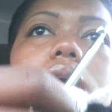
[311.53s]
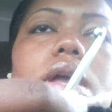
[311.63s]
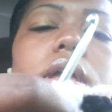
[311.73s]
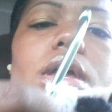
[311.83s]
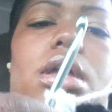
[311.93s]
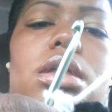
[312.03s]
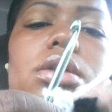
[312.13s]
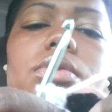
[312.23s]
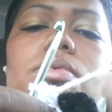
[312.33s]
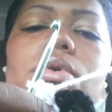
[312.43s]
And
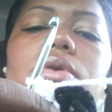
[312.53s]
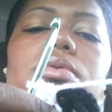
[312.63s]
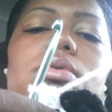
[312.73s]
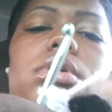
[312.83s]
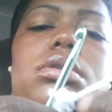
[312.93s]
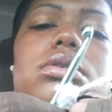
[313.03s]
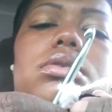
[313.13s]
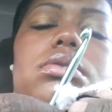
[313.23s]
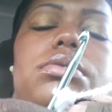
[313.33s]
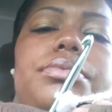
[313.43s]
you are going
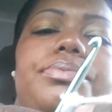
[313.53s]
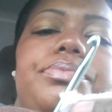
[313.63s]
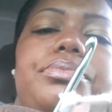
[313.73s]
to